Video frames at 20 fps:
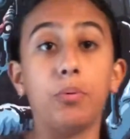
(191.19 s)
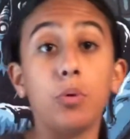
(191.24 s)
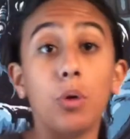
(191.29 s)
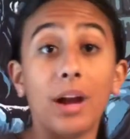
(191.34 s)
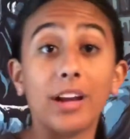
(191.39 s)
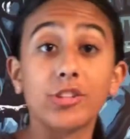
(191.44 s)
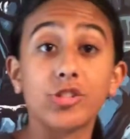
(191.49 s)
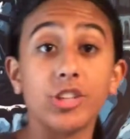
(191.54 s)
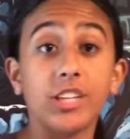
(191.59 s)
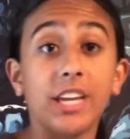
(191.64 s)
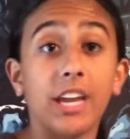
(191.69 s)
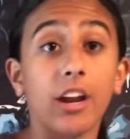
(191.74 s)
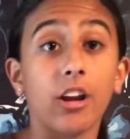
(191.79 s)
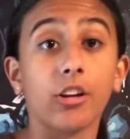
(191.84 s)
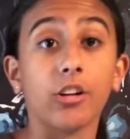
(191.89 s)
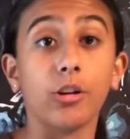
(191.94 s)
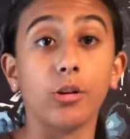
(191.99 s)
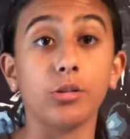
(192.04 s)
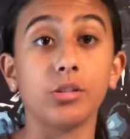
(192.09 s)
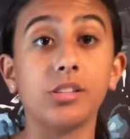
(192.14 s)
who actually care
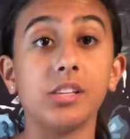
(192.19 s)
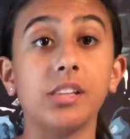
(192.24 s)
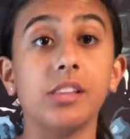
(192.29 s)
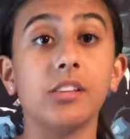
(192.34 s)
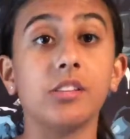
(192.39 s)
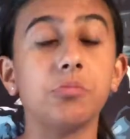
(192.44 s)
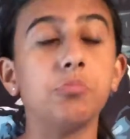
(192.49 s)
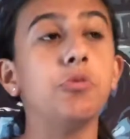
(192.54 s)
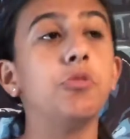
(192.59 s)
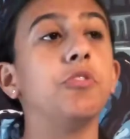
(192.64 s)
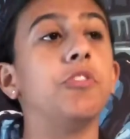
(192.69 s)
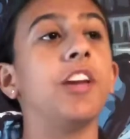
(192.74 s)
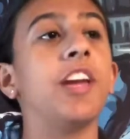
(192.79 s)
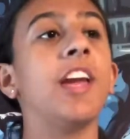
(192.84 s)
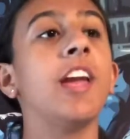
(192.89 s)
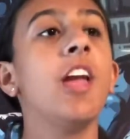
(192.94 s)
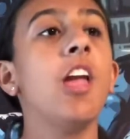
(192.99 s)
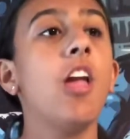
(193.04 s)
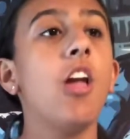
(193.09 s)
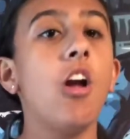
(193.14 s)
to go see this
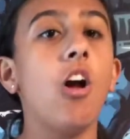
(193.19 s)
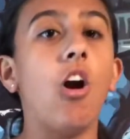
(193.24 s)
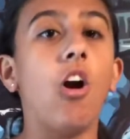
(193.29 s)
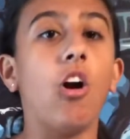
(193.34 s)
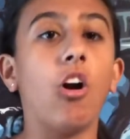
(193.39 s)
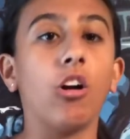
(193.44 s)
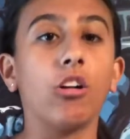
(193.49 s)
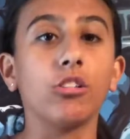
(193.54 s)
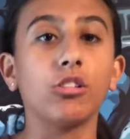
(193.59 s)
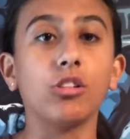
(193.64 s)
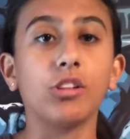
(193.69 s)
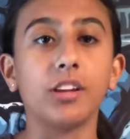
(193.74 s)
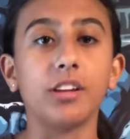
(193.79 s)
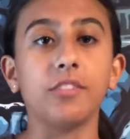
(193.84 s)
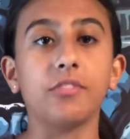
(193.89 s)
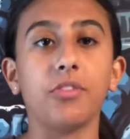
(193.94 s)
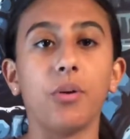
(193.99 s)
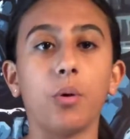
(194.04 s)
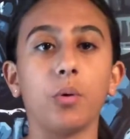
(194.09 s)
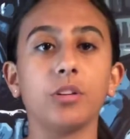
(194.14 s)
movie are
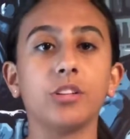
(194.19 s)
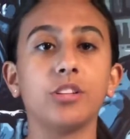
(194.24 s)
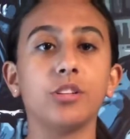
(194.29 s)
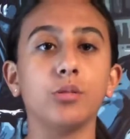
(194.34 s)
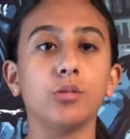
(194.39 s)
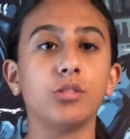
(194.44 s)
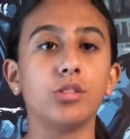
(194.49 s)
looking forward to.